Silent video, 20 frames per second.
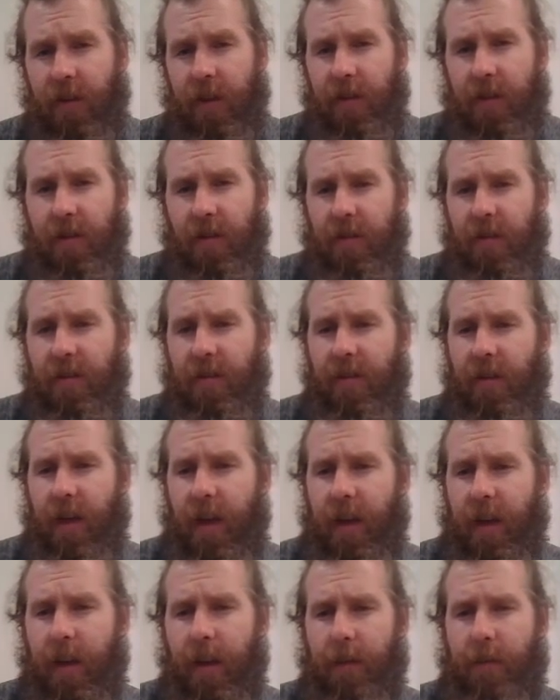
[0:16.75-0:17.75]
These are
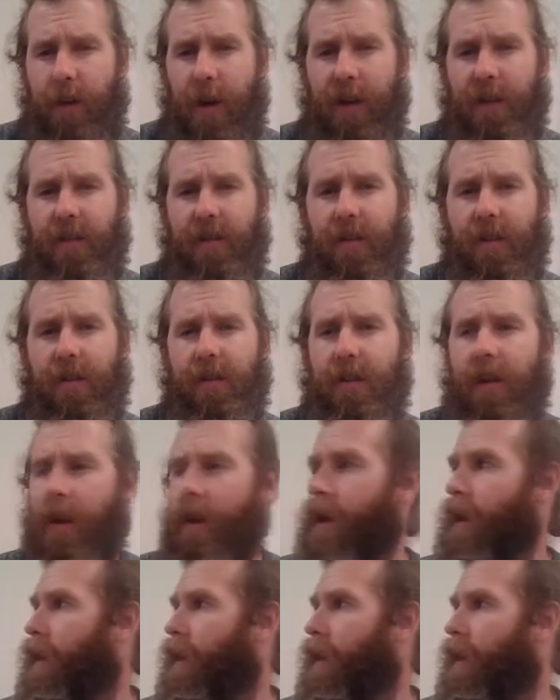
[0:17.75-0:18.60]
psychic monsters.